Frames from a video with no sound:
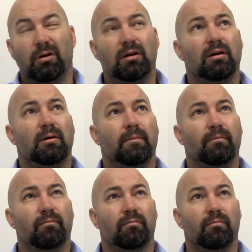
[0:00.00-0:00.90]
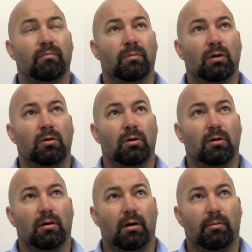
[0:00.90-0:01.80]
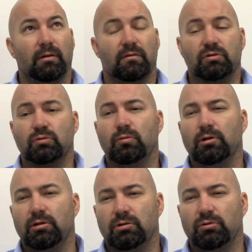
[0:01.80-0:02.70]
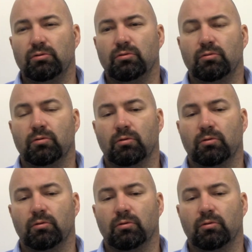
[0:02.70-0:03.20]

um, I believe there's 22